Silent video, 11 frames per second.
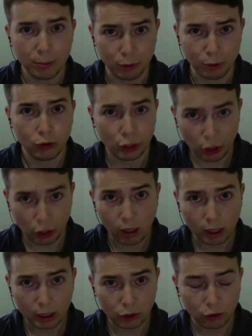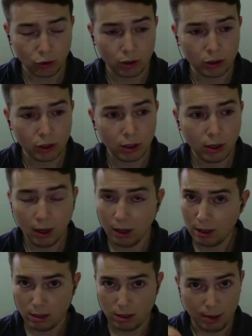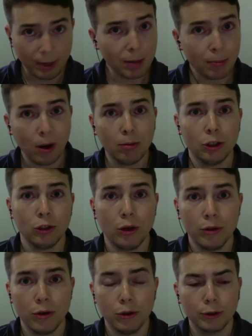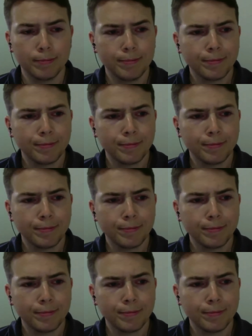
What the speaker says: to producing quality stories, then I'm going to publish all those.